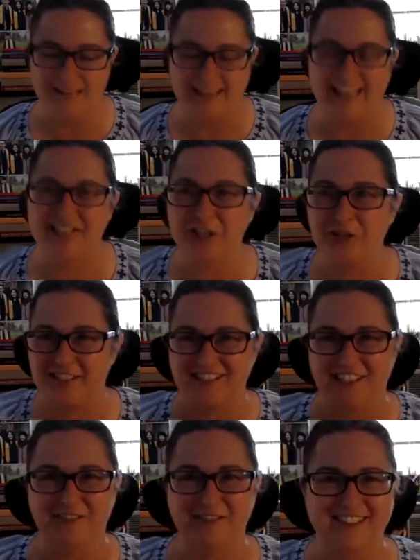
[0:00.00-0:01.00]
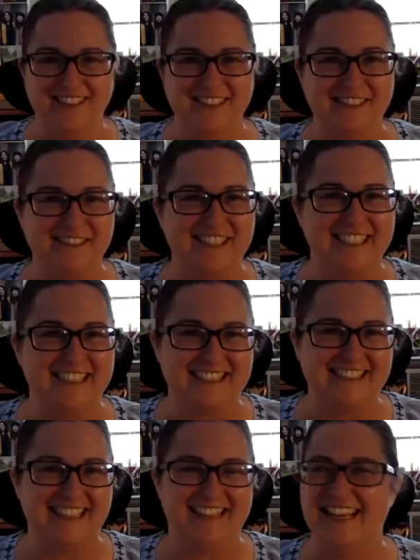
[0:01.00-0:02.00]
and I show the stairwell to the
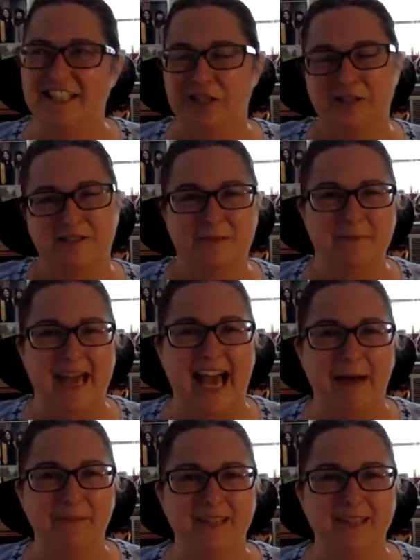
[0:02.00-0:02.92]
students, and then I show them the map,